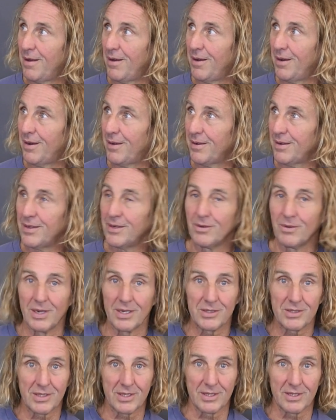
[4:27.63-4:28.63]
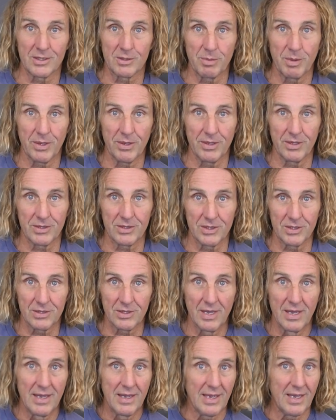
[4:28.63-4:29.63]
uh, interesting
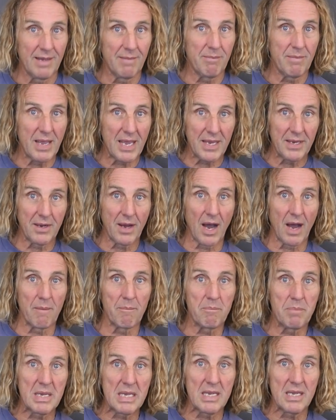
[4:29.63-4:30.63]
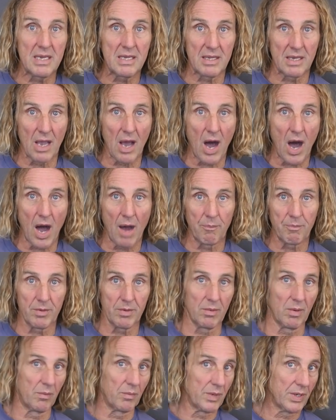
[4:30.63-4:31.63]
experiences, it may not be the
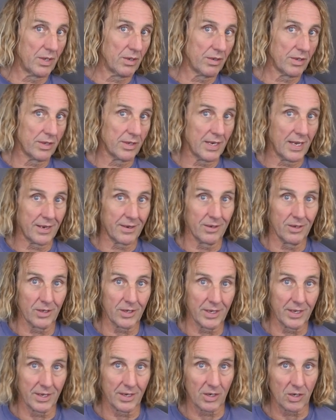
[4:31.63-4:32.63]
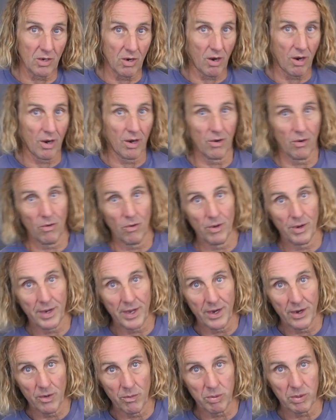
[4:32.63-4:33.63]
optimum. Here you're now you're looking at a car or
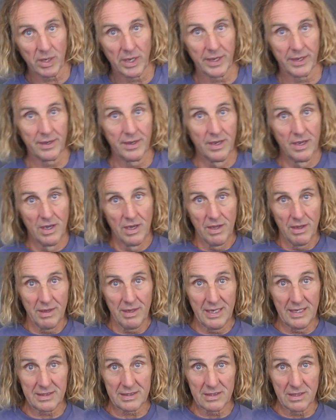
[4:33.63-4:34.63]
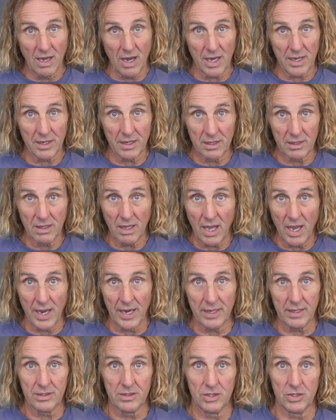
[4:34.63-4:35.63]
an airplane. It's not
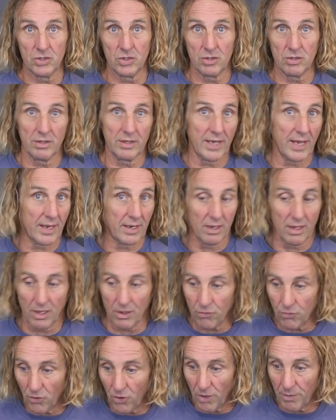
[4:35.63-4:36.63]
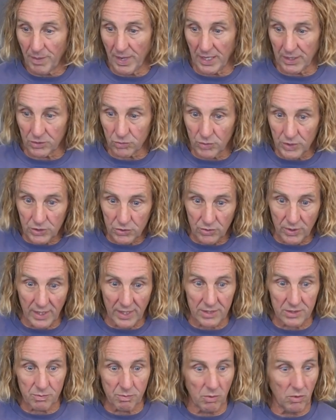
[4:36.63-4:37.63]
unlike digital and analog formats. We
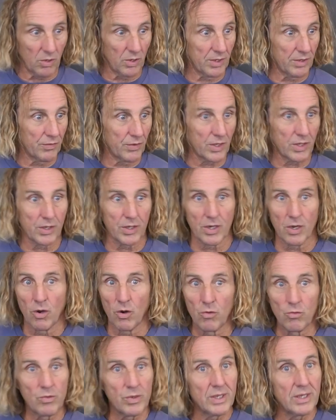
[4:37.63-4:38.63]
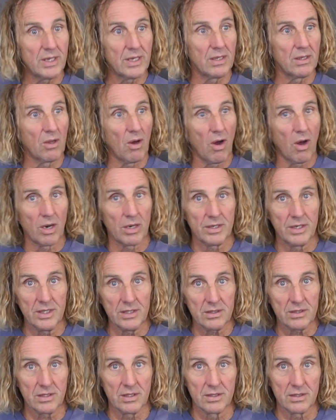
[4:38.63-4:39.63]
transport, if you're going to go really long
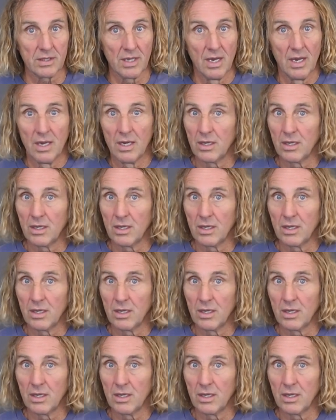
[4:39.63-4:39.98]
distance,